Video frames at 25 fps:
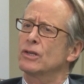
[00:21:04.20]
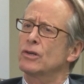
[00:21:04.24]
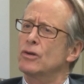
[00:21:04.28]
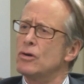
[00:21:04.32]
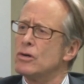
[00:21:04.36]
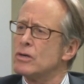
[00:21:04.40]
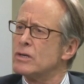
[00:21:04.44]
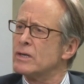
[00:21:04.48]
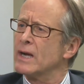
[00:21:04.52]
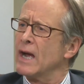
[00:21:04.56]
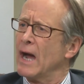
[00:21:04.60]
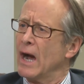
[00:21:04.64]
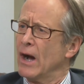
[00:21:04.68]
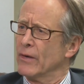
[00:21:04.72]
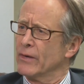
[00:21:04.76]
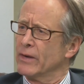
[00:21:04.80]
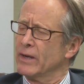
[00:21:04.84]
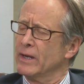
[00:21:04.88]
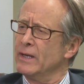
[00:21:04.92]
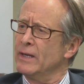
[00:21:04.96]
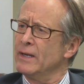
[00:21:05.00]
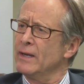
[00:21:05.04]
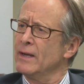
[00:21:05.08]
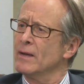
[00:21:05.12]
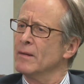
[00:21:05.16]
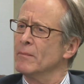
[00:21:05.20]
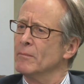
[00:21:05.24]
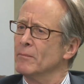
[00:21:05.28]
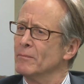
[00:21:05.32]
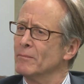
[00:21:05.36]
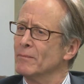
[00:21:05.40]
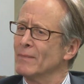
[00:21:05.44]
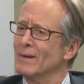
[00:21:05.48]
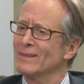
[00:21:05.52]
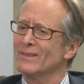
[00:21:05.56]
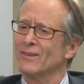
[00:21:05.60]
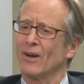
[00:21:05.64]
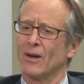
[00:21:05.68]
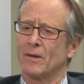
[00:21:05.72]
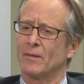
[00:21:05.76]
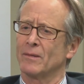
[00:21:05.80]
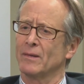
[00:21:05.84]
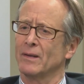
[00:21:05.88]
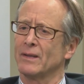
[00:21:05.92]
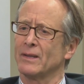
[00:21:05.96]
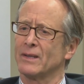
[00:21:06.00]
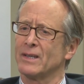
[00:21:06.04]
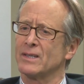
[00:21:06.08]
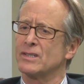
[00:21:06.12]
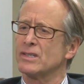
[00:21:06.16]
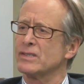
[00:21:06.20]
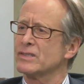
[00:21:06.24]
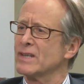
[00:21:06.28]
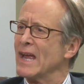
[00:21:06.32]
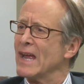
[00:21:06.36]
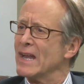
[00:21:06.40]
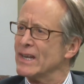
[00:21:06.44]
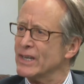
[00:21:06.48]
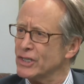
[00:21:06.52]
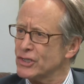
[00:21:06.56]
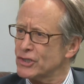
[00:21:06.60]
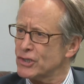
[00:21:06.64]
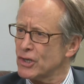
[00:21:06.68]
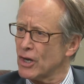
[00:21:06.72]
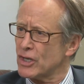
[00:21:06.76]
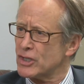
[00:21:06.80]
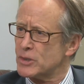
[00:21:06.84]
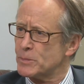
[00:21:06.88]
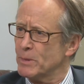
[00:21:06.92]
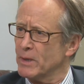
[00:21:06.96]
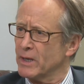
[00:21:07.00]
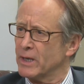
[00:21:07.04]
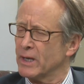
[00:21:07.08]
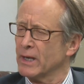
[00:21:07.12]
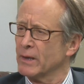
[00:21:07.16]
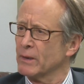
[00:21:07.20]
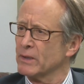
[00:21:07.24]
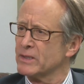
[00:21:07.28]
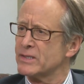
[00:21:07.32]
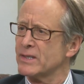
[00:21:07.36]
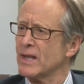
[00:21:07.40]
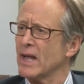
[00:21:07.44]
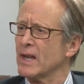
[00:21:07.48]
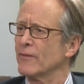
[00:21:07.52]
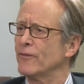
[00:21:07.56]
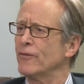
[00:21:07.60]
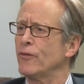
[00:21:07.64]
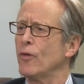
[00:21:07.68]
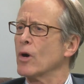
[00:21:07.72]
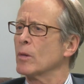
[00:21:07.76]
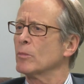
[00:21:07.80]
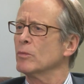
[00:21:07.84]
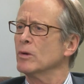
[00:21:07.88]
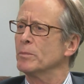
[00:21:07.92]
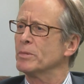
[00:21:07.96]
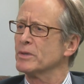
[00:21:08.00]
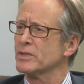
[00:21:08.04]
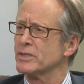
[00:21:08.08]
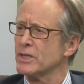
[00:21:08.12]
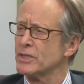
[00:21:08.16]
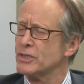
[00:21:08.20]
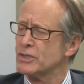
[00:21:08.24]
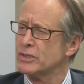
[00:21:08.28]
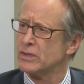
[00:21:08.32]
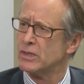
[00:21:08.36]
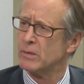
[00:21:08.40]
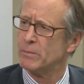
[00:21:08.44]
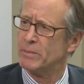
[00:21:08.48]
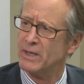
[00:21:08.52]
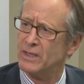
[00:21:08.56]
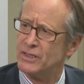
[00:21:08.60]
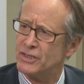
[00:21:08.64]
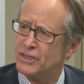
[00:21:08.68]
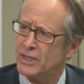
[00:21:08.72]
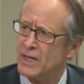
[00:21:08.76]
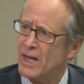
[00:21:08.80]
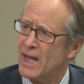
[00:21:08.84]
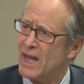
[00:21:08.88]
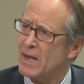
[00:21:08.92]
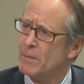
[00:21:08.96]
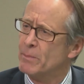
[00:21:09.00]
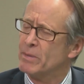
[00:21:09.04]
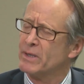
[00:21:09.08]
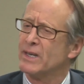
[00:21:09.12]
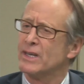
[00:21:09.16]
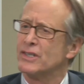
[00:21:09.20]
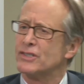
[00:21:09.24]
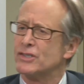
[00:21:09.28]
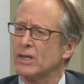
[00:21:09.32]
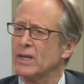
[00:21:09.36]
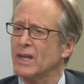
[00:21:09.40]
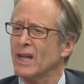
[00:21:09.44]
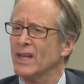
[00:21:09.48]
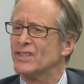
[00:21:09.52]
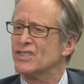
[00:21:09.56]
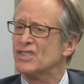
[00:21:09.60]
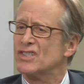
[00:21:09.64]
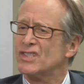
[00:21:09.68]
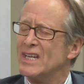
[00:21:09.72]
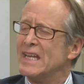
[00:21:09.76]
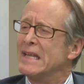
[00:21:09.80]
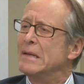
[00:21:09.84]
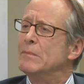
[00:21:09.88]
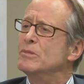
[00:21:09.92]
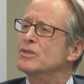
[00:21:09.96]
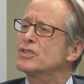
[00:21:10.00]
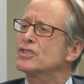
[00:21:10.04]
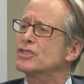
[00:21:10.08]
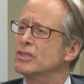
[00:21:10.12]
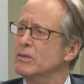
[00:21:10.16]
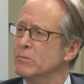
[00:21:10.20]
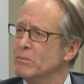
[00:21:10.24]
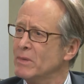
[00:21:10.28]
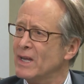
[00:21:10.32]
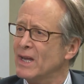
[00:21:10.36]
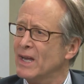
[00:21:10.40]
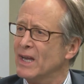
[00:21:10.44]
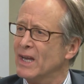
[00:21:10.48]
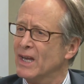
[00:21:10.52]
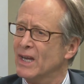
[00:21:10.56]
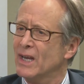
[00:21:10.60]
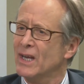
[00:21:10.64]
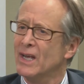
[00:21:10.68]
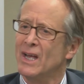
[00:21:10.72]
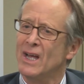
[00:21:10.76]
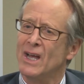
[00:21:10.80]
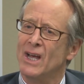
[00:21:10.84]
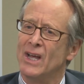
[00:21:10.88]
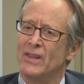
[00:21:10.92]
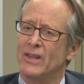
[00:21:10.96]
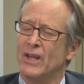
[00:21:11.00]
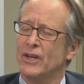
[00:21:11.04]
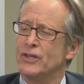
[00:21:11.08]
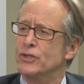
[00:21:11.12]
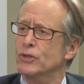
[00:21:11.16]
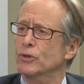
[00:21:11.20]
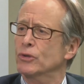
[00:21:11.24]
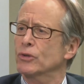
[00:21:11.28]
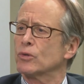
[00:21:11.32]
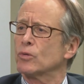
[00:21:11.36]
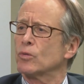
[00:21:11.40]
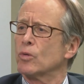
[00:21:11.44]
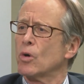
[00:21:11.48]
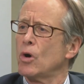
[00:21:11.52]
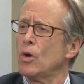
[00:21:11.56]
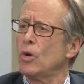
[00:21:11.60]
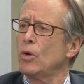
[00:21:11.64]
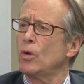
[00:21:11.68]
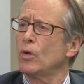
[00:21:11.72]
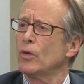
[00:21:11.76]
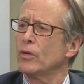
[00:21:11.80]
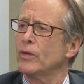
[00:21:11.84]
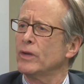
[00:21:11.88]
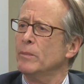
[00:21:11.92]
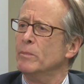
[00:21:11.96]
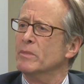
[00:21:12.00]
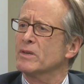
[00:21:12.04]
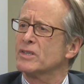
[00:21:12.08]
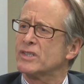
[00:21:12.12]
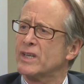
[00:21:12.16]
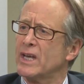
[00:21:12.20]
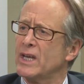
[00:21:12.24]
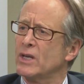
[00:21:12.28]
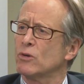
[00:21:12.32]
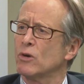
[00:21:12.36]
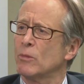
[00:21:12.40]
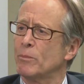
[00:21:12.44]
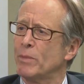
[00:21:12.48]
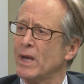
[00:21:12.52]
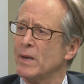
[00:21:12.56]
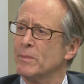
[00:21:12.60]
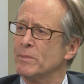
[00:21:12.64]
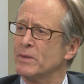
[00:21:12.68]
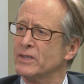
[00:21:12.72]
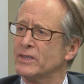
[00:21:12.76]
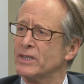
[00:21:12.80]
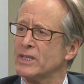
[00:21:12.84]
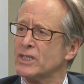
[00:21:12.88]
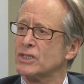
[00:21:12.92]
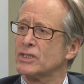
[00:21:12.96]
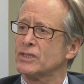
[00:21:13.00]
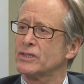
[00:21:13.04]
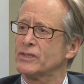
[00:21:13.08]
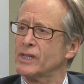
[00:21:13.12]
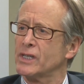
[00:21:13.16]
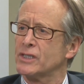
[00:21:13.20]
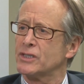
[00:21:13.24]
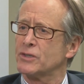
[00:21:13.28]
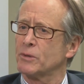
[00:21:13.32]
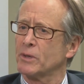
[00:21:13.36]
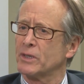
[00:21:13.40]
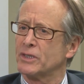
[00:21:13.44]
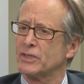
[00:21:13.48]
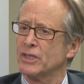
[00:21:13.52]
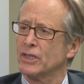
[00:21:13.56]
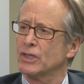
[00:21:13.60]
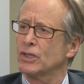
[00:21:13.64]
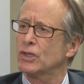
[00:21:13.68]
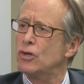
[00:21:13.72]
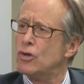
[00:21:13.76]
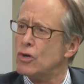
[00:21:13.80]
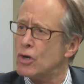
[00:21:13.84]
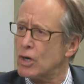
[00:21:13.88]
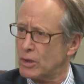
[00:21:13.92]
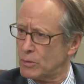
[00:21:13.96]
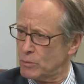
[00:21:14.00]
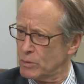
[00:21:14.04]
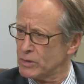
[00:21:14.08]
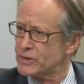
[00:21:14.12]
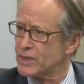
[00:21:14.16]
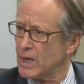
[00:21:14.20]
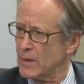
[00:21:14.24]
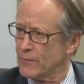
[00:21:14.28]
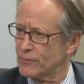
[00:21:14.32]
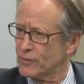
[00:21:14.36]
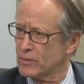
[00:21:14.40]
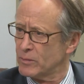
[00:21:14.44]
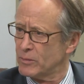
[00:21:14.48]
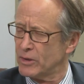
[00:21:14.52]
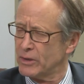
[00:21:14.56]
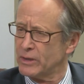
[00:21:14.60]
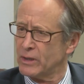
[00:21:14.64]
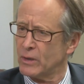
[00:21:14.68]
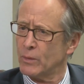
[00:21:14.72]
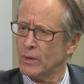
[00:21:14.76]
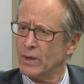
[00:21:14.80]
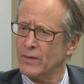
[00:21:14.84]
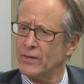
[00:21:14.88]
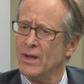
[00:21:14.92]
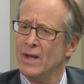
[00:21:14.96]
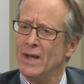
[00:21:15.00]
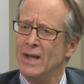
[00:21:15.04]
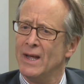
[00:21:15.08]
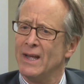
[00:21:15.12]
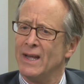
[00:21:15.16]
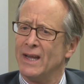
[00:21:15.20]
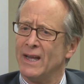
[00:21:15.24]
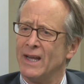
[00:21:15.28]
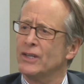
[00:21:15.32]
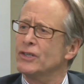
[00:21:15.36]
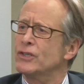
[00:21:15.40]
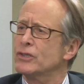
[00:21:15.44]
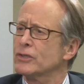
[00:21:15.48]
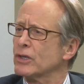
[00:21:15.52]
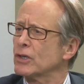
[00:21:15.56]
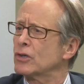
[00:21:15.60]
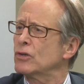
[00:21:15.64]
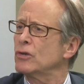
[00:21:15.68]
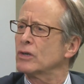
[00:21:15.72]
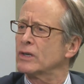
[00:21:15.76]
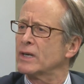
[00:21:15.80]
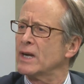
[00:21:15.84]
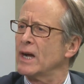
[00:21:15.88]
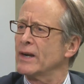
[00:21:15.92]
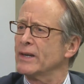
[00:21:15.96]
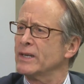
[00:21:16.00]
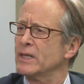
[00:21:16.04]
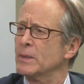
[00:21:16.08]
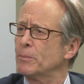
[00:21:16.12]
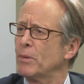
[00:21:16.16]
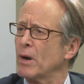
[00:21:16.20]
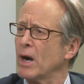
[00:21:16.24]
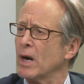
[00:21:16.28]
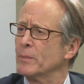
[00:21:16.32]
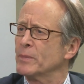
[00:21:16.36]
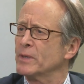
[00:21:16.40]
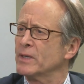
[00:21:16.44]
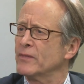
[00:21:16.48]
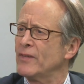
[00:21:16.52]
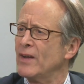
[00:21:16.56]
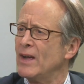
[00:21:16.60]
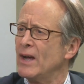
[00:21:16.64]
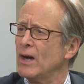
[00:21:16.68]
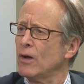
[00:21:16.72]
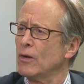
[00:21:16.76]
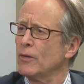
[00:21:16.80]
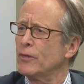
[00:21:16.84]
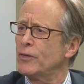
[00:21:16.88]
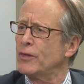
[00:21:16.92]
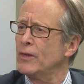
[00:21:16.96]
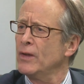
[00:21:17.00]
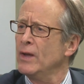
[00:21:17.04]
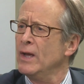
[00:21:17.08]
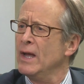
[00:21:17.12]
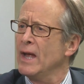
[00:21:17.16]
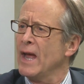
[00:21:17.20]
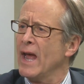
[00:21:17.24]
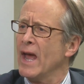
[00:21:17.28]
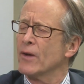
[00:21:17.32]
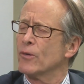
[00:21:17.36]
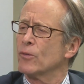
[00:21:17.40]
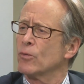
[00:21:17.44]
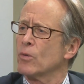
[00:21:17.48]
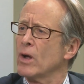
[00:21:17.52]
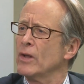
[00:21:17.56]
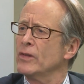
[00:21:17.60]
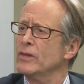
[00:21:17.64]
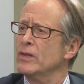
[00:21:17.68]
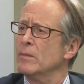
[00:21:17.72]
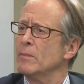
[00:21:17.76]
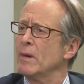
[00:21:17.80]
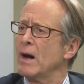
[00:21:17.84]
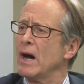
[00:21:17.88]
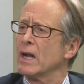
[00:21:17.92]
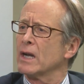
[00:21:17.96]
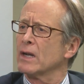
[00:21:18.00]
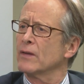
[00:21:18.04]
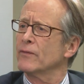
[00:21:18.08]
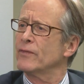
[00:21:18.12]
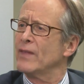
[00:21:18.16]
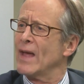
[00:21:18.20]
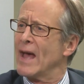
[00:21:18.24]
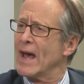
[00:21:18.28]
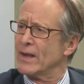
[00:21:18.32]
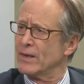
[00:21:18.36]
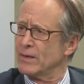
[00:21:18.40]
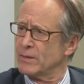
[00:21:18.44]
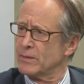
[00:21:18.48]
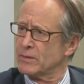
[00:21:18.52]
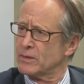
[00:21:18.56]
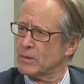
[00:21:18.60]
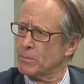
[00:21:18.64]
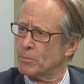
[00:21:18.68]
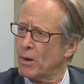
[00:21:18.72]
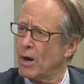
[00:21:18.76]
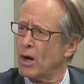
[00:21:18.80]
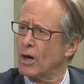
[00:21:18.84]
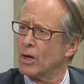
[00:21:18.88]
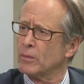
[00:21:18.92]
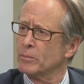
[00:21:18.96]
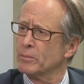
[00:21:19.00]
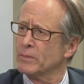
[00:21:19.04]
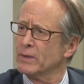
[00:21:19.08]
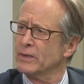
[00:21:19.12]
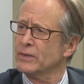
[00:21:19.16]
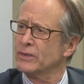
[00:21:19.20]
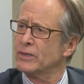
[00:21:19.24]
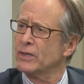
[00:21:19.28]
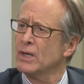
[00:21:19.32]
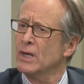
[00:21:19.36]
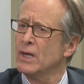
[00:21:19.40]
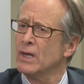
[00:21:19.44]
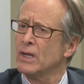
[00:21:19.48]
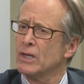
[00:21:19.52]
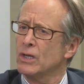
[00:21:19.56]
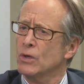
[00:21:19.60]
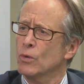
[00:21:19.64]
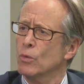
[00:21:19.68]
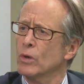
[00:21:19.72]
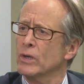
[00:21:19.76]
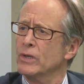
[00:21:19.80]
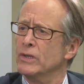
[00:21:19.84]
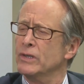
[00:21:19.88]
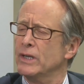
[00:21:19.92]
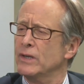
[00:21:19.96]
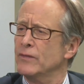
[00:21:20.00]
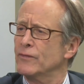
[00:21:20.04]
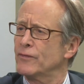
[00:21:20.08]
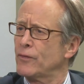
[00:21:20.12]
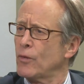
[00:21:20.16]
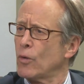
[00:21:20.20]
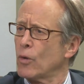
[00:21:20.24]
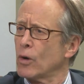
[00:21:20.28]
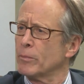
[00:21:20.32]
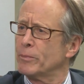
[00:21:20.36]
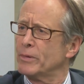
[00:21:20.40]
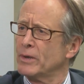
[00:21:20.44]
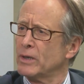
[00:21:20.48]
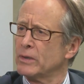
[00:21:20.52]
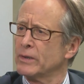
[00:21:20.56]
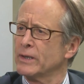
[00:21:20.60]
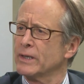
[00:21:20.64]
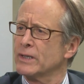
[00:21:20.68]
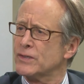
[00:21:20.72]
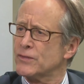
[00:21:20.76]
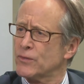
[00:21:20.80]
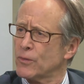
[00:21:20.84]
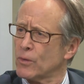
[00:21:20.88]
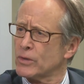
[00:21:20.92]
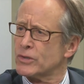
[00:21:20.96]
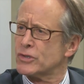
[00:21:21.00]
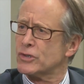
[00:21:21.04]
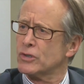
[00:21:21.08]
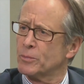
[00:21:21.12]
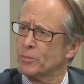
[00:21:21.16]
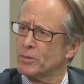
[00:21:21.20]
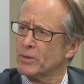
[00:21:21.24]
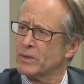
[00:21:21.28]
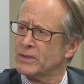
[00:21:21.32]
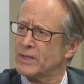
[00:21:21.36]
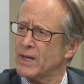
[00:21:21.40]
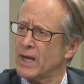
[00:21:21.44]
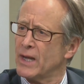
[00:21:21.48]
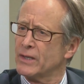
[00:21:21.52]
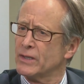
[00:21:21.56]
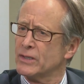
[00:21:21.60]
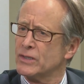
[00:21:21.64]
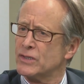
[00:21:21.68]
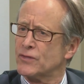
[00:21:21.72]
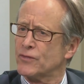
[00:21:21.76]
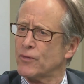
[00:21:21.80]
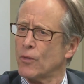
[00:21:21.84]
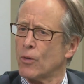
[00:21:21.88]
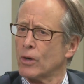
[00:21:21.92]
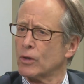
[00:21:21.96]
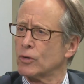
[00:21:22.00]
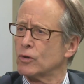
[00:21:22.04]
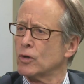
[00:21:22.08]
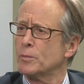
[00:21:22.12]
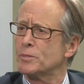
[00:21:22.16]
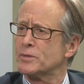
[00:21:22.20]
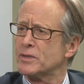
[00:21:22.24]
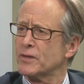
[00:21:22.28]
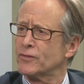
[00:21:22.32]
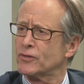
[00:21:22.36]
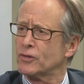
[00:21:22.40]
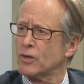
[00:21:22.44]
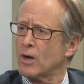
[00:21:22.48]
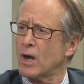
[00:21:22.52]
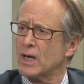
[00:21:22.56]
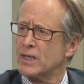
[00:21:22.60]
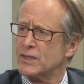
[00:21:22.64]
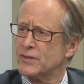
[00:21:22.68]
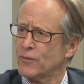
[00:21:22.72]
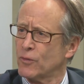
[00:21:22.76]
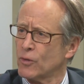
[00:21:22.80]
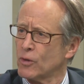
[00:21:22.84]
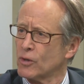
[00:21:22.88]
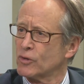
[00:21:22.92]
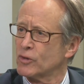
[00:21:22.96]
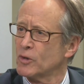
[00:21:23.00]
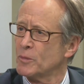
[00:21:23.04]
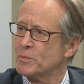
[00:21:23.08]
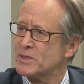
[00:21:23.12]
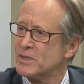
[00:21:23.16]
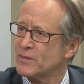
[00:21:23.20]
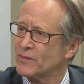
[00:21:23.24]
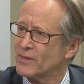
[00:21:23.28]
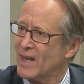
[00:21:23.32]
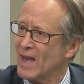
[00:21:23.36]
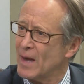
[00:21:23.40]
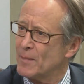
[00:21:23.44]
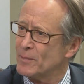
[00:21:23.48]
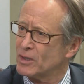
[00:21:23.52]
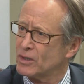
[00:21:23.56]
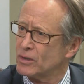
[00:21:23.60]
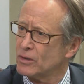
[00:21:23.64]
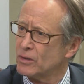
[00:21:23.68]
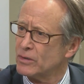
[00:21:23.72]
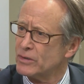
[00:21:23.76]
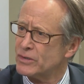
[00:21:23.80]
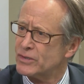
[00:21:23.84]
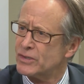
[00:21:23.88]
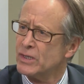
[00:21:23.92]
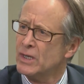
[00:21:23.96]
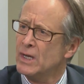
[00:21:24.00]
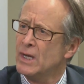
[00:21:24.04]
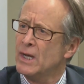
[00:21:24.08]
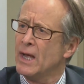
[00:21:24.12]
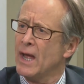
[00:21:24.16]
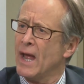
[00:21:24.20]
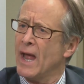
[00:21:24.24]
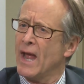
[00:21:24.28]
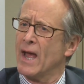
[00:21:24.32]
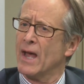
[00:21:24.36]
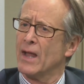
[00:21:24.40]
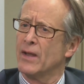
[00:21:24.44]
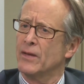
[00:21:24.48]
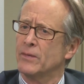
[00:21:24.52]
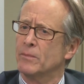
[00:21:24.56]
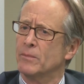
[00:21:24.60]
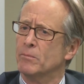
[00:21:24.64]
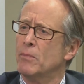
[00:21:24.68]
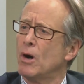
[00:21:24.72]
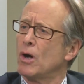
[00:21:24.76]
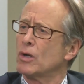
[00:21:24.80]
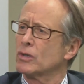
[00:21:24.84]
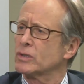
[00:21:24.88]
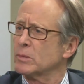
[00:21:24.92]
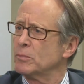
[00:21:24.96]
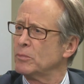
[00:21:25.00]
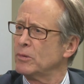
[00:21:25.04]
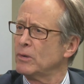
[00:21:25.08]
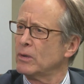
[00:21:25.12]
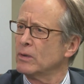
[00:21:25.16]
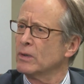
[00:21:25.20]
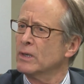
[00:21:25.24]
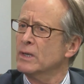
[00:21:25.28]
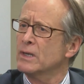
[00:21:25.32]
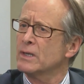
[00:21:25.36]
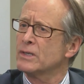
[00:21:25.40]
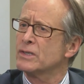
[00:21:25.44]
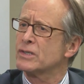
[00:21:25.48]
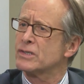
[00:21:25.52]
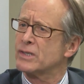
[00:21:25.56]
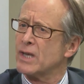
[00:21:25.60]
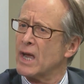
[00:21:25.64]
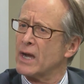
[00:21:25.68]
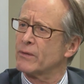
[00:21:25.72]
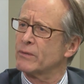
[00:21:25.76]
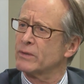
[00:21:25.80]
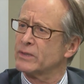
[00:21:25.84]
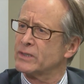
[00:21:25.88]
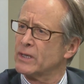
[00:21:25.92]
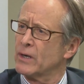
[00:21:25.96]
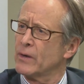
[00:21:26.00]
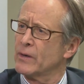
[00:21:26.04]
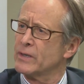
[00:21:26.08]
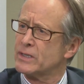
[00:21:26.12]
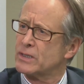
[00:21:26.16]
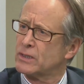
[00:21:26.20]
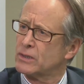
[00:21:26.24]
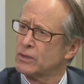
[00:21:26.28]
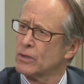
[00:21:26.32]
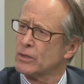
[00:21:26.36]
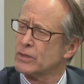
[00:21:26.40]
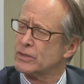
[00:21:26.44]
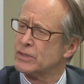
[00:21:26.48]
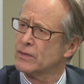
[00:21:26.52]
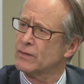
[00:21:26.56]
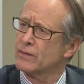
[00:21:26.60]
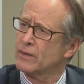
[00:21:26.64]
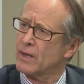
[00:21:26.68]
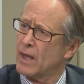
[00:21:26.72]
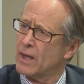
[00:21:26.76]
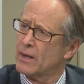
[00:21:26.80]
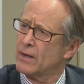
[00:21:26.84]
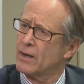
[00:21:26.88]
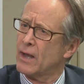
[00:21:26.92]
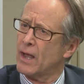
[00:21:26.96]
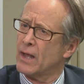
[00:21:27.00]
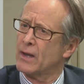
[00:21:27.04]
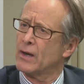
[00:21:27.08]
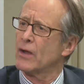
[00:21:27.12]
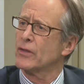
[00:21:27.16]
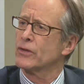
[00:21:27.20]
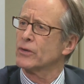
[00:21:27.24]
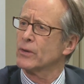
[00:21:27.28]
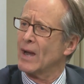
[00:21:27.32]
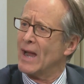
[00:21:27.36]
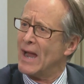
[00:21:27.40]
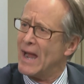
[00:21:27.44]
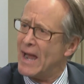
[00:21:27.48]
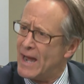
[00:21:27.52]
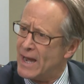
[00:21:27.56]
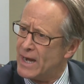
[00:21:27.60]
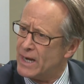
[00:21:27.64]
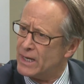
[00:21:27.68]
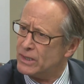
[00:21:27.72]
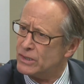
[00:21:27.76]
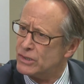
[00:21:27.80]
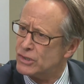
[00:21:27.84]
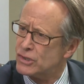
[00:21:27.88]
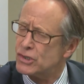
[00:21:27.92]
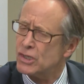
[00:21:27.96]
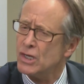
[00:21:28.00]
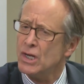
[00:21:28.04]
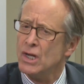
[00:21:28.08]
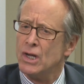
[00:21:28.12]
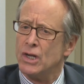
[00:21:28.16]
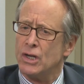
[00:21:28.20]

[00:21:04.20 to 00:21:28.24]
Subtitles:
Cook County, look, this is Andy Shaw speaking. It's not a formal position of the BGA, but it seems to me that you could roll the mosquito abatement districts in Cook, which I'm familiar with, into the Cook County Department of Health and run them out of that department. You wouldn't need 4 buildings, 4 superintendents, 4 groups of trucks, 4 groups of chemicals, and multiple secretaries, clerks, and other aides.